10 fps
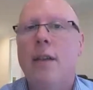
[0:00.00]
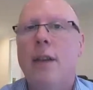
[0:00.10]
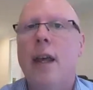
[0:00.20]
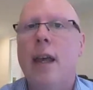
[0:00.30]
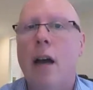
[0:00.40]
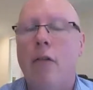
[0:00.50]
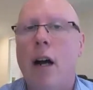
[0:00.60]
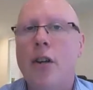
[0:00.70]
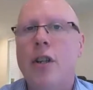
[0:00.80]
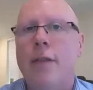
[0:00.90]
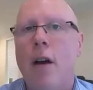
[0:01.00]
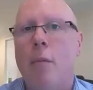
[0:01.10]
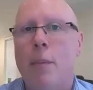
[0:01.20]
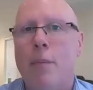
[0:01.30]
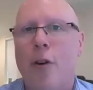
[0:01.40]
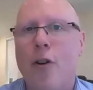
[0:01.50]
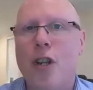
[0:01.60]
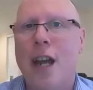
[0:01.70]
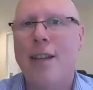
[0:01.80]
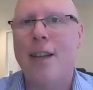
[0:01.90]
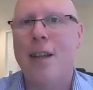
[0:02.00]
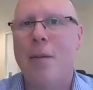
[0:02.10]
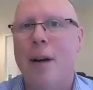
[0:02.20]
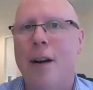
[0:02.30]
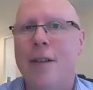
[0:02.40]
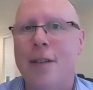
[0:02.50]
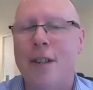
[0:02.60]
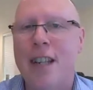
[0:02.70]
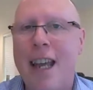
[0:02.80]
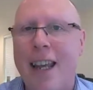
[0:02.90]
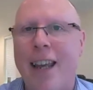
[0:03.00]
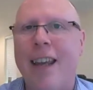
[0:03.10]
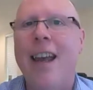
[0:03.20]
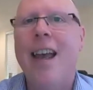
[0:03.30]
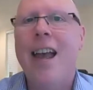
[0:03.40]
the large development project that they were undertaking,